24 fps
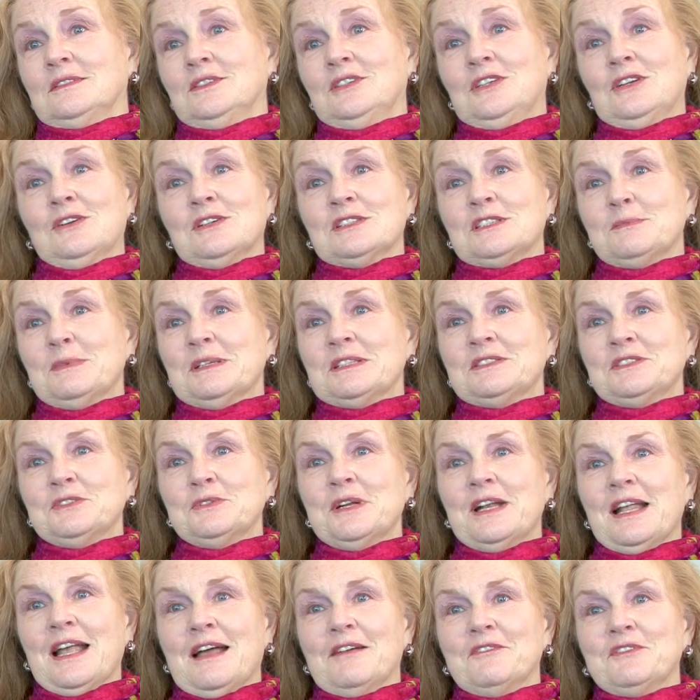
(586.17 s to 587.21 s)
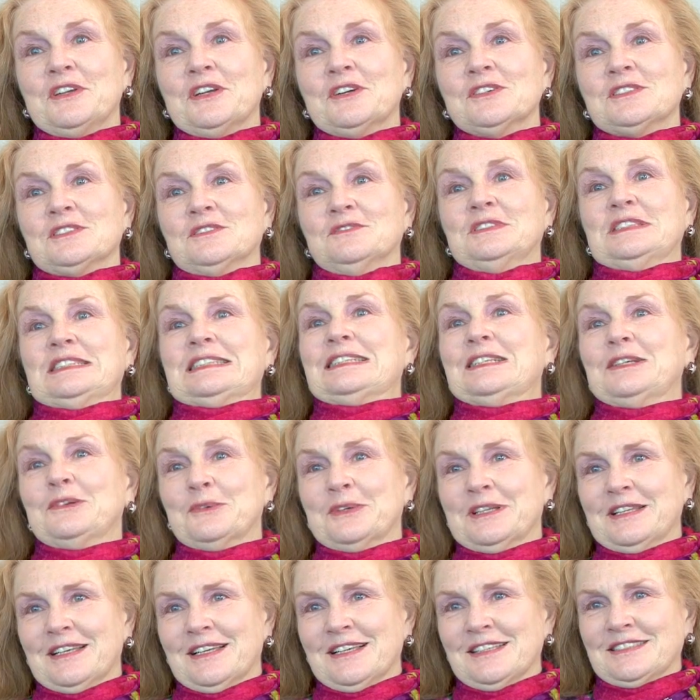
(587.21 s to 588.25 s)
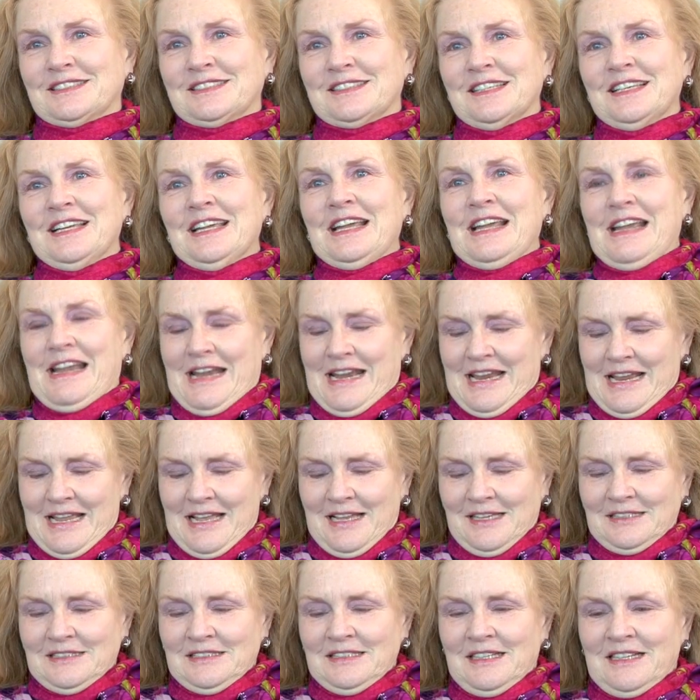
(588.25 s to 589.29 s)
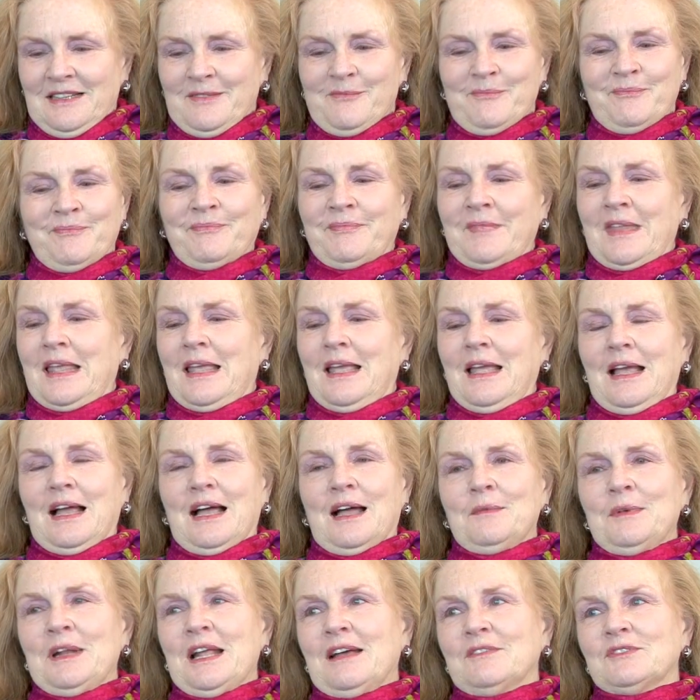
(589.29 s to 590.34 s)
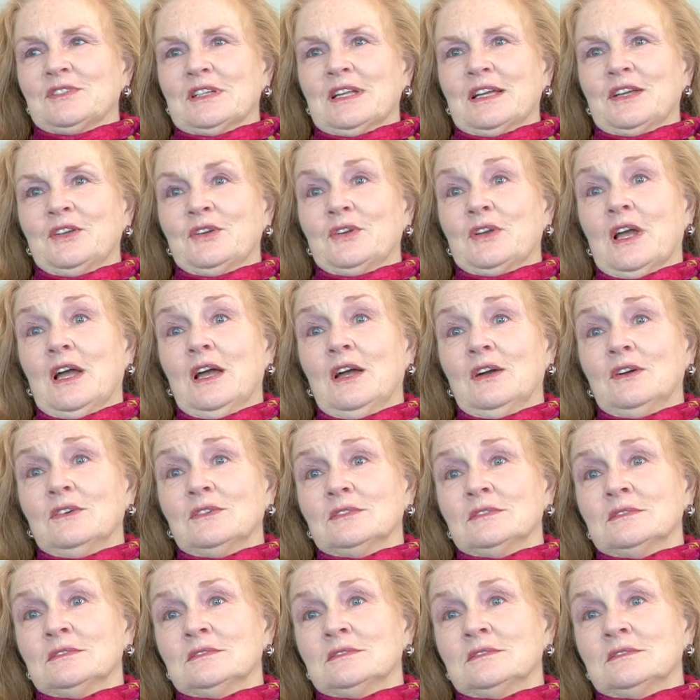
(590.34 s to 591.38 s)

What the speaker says: You know, it's been 2.5 years of dealing with this. And I'm going to have to let you go."